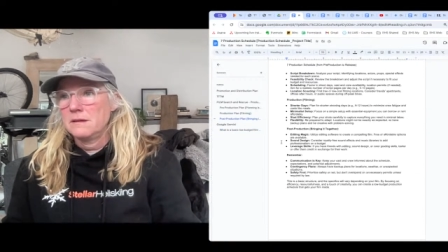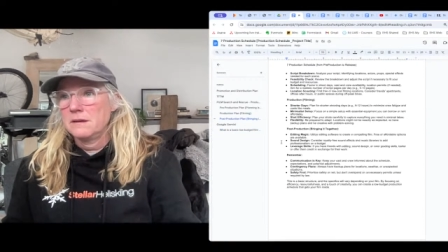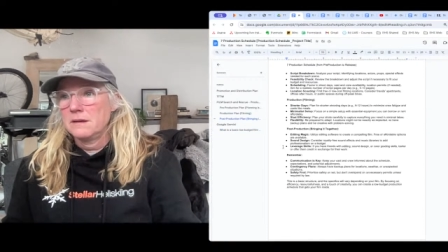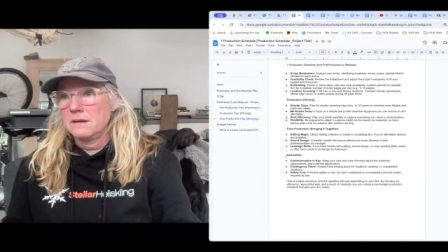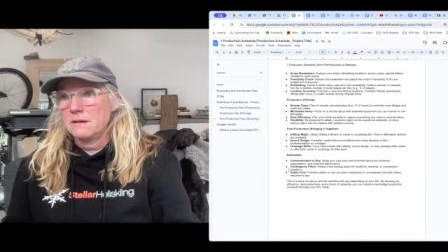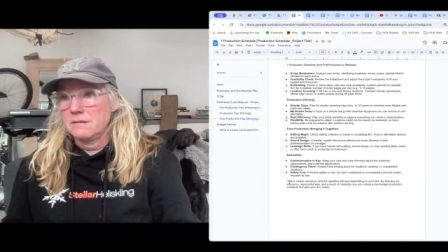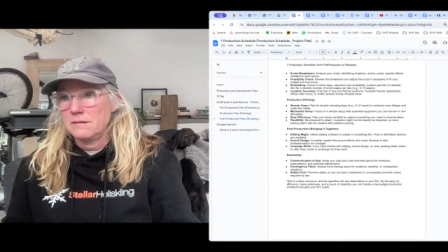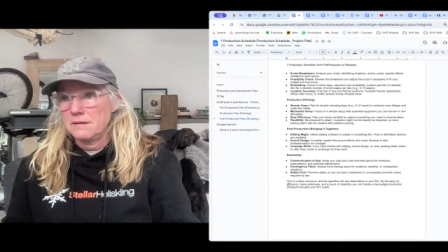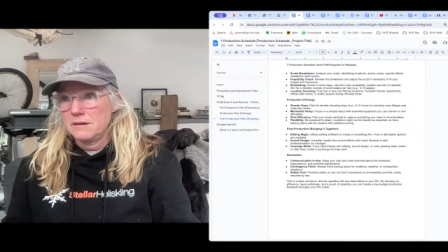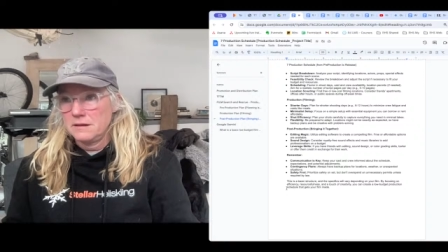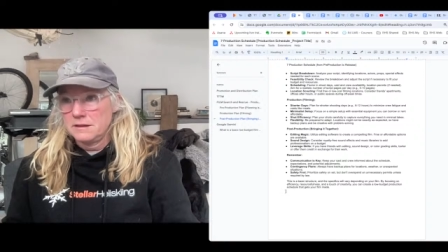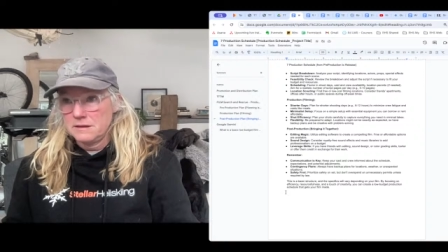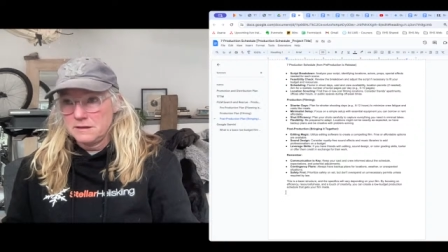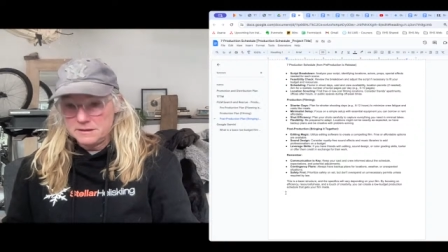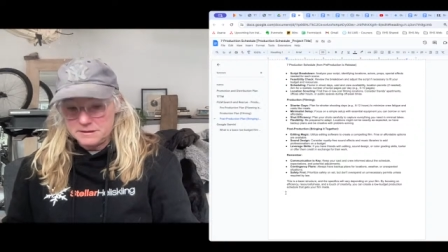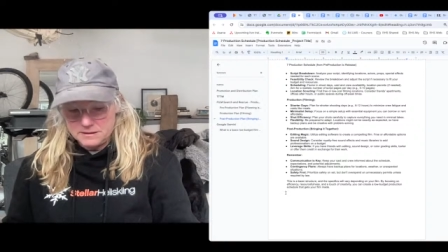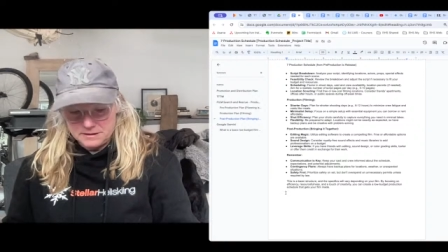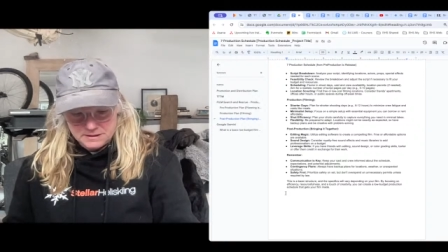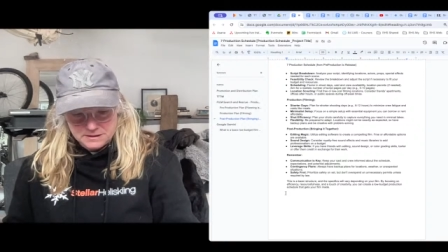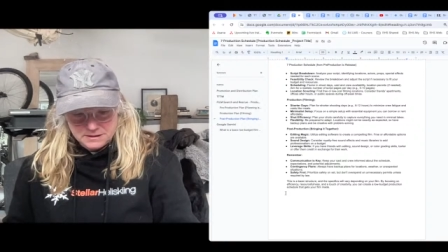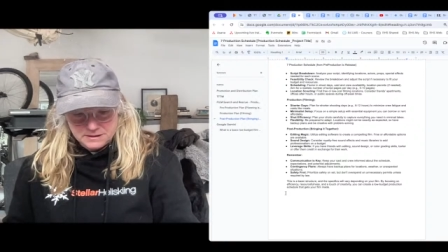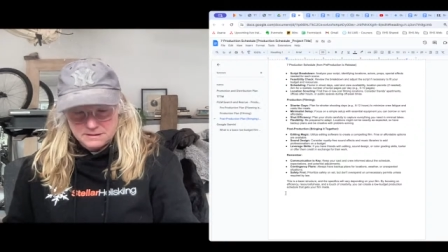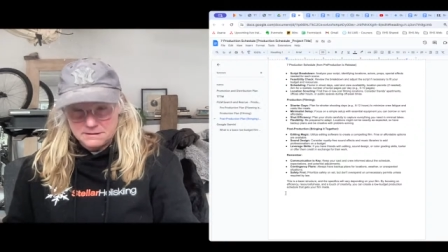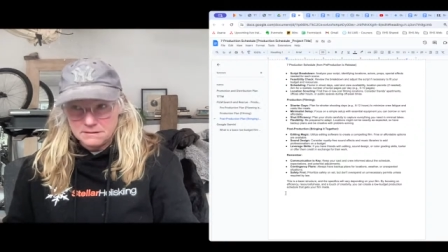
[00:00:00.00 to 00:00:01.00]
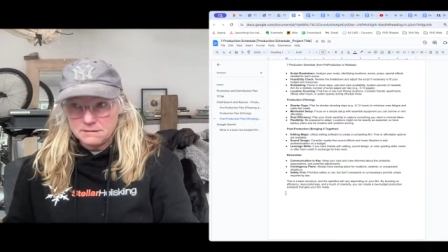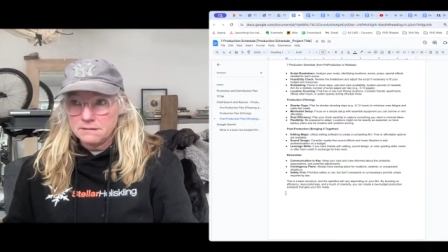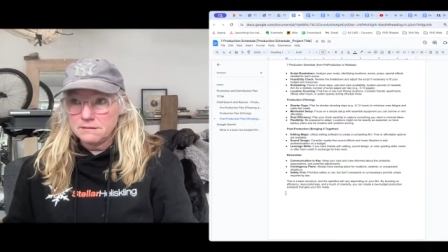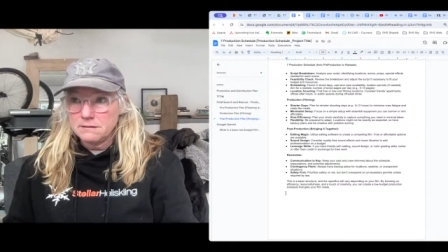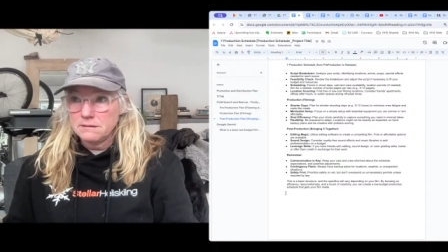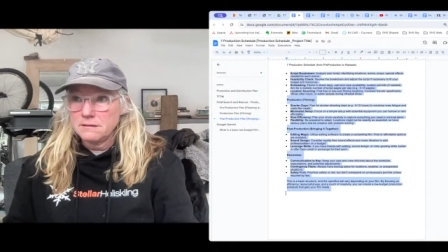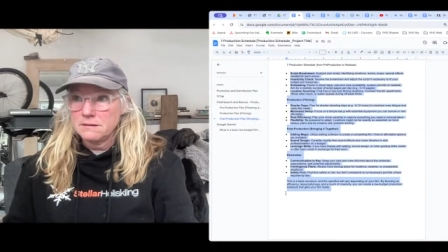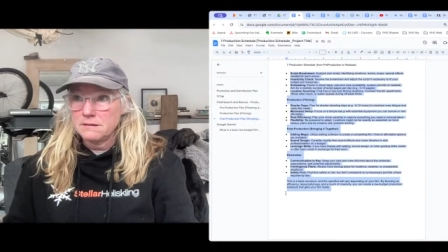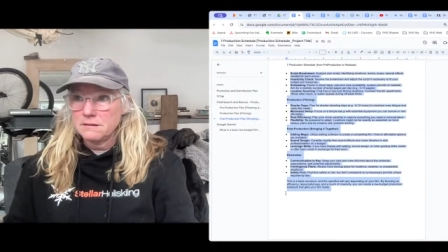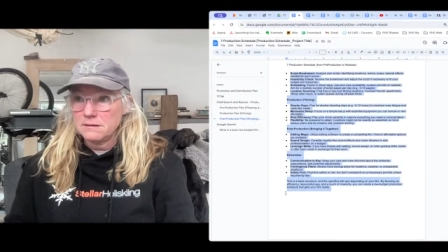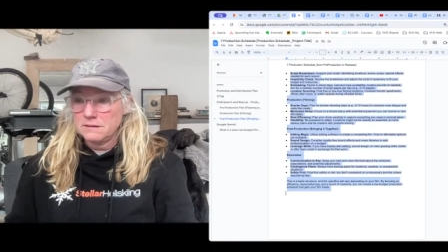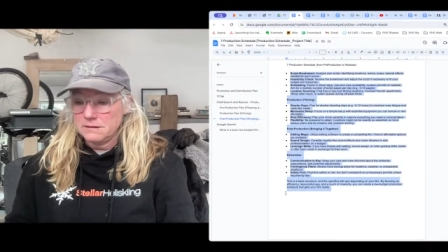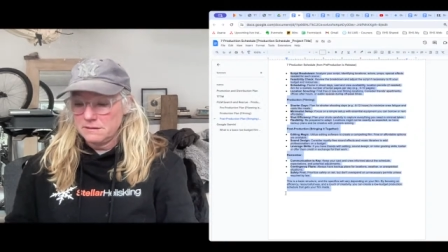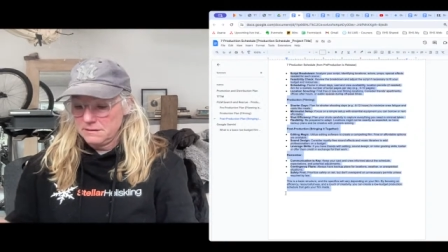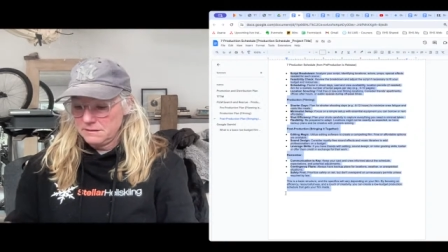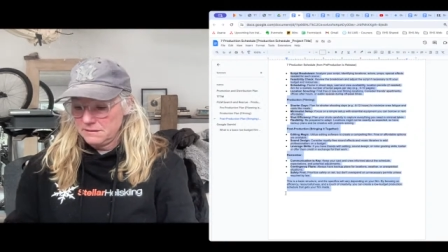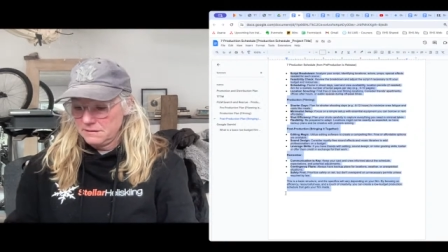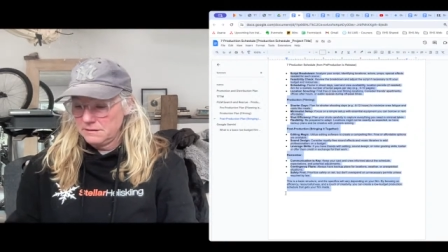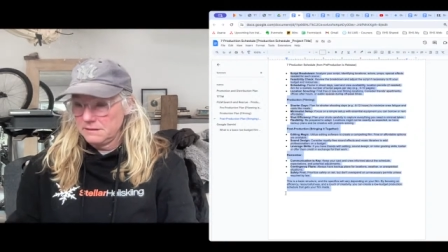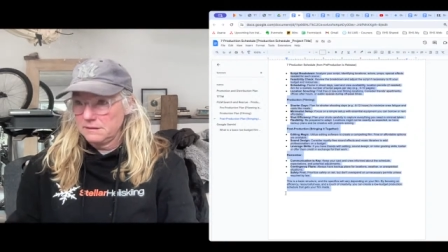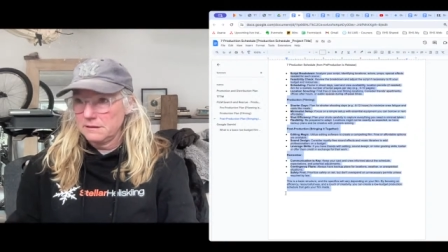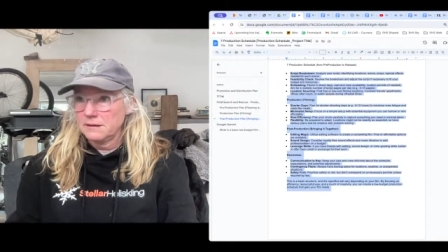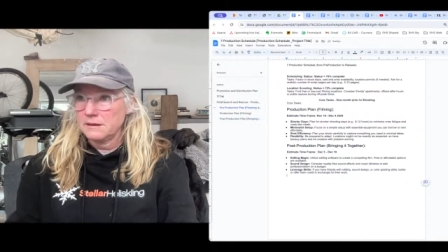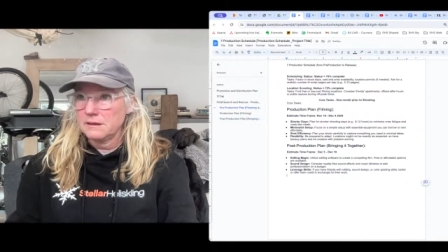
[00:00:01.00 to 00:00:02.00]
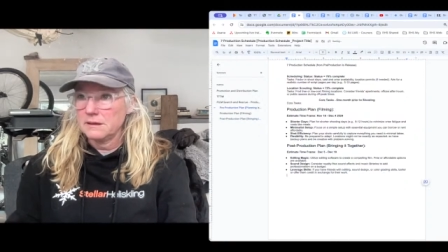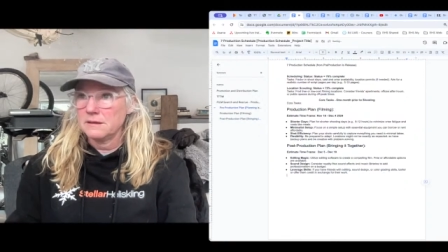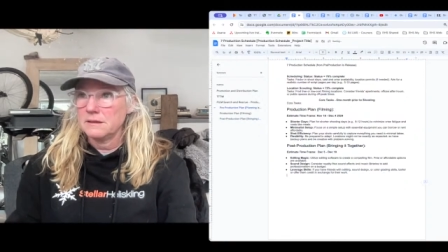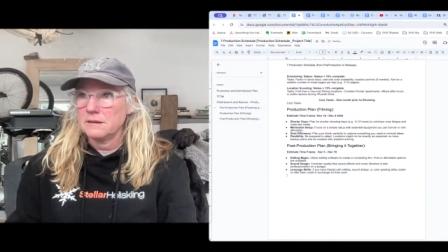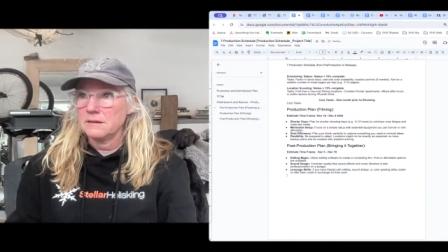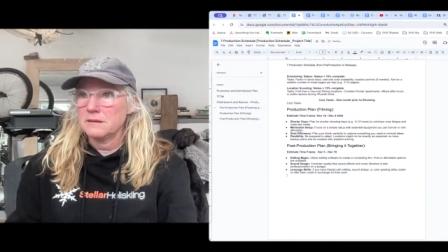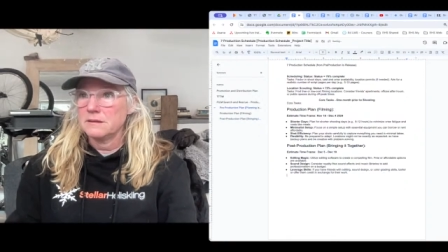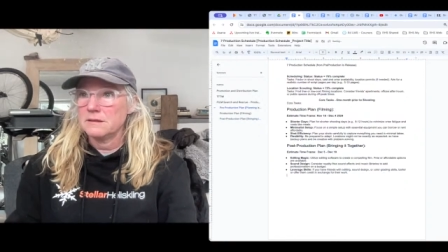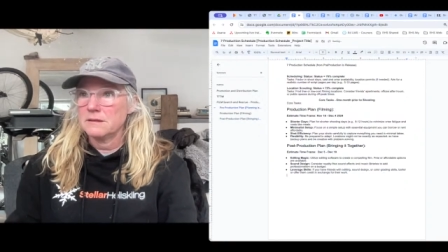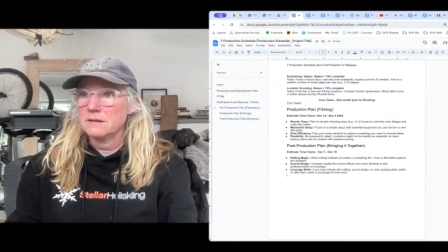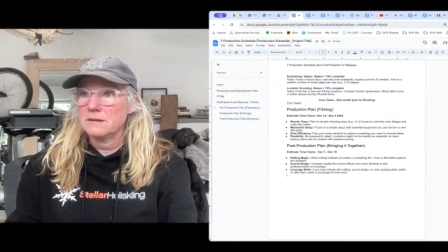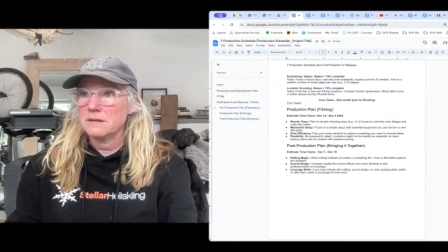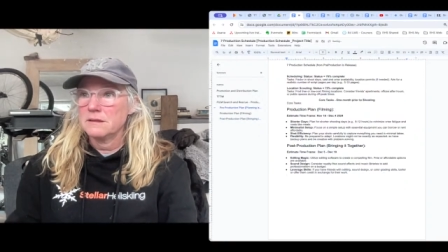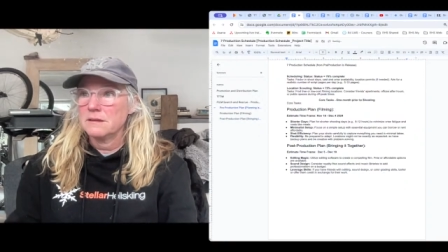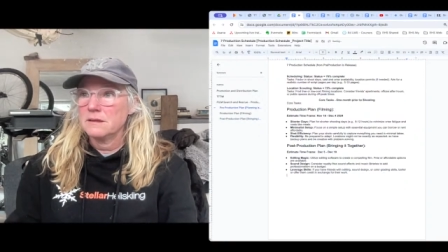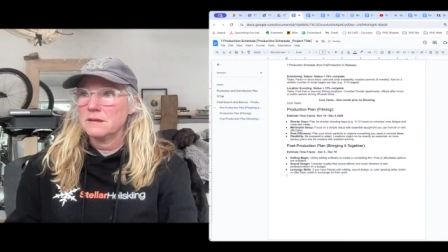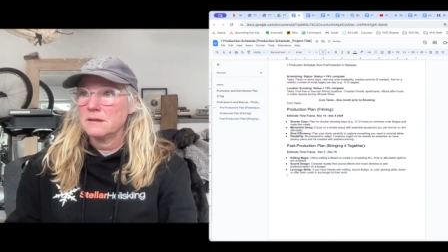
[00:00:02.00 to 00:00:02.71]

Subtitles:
get rid of this now, because